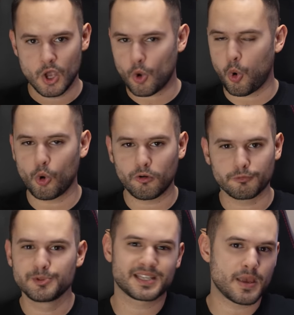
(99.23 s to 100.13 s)
cool
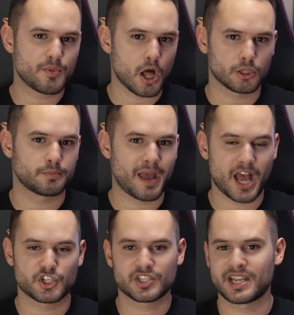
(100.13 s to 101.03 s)
RuneScape colored
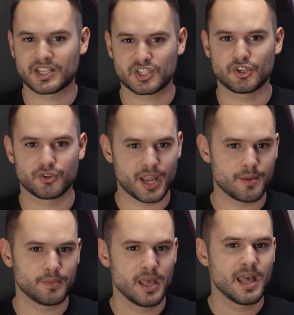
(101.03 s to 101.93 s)
badges next to your name,